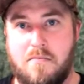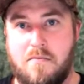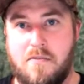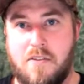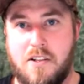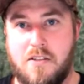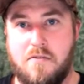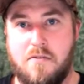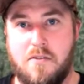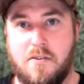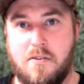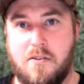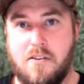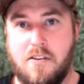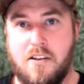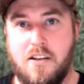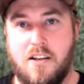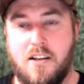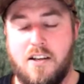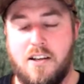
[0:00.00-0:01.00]
fish food.
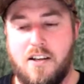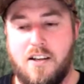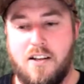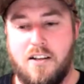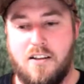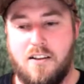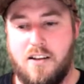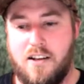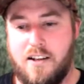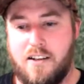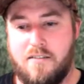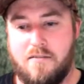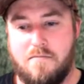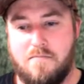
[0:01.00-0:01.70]
Like,